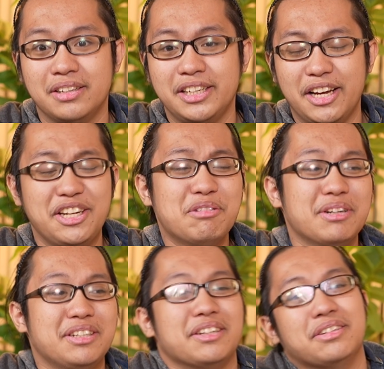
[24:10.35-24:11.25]
like
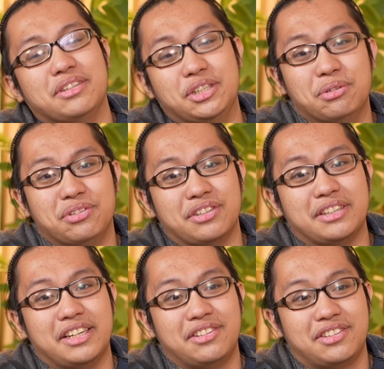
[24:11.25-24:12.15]
anyone can use
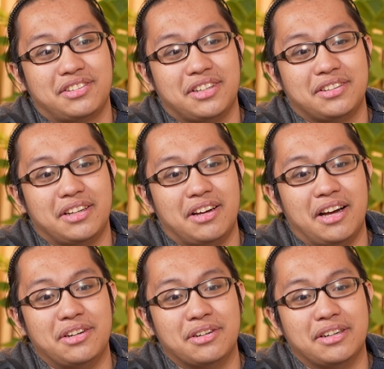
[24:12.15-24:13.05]
it. It's just that
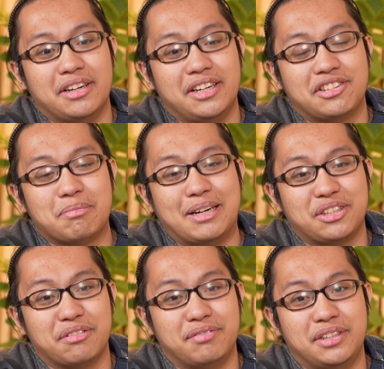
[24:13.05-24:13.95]
it's a
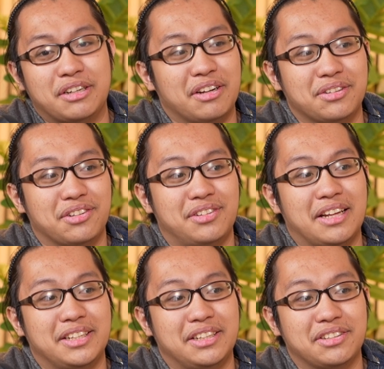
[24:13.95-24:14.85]
matter of their
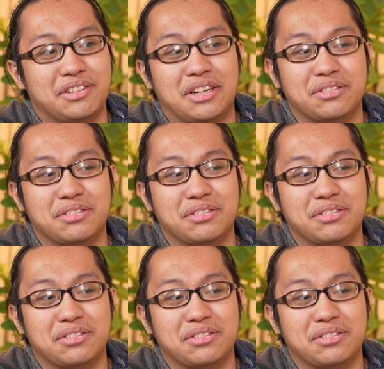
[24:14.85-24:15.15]
understanding kasi ano how to